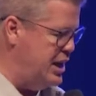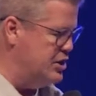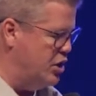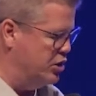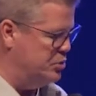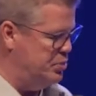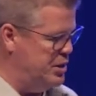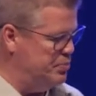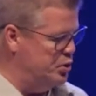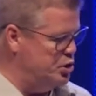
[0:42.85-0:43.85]
He talked to
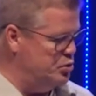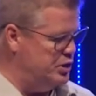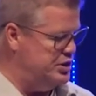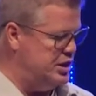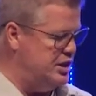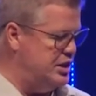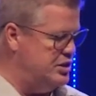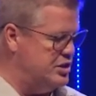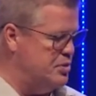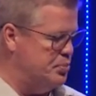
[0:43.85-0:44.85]
people who would see
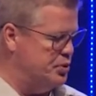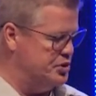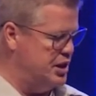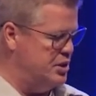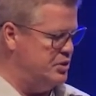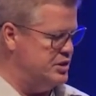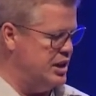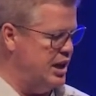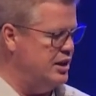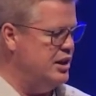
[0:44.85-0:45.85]
these temples and he would
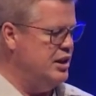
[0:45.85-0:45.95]
say,